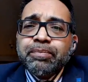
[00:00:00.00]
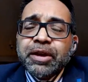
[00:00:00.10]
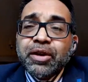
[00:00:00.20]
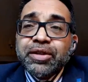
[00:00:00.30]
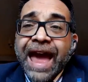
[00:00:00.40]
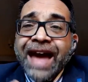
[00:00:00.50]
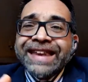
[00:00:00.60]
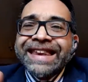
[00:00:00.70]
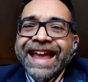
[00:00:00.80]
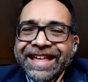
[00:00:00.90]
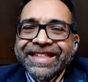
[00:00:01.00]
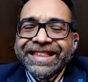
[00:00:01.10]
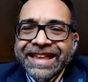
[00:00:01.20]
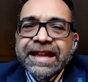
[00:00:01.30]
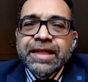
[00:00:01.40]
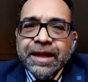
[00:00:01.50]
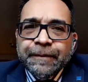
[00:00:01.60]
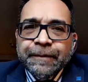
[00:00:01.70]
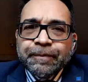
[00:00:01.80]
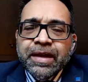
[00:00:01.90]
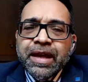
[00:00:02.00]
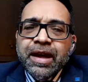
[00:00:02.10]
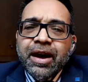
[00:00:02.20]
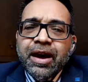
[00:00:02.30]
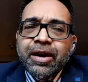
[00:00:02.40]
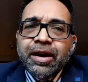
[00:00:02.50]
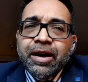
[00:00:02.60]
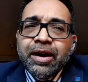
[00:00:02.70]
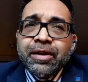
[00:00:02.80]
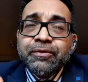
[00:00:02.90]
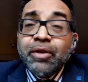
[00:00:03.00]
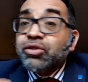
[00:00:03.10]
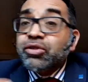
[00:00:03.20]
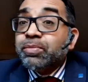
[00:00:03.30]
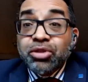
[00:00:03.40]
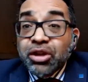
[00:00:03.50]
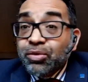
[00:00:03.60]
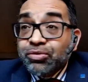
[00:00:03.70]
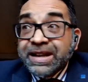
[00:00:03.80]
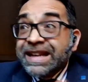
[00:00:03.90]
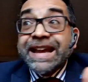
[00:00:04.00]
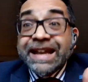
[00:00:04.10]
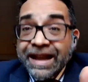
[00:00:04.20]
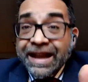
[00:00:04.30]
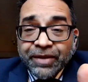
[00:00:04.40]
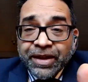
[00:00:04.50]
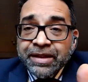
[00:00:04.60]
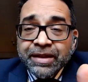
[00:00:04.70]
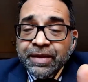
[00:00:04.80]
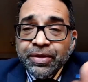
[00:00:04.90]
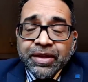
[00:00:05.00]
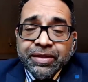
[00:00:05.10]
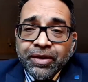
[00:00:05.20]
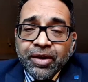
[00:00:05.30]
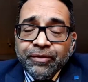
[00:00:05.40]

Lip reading: because our nation needs it. Our vulnerable children need it in things like